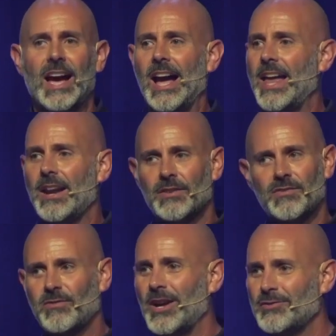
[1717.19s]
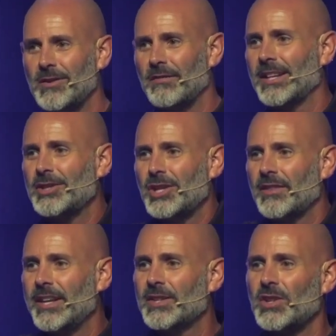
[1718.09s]
I had a fresh revelation of
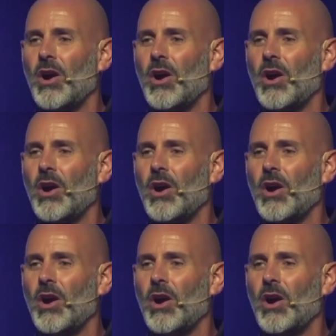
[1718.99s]
this,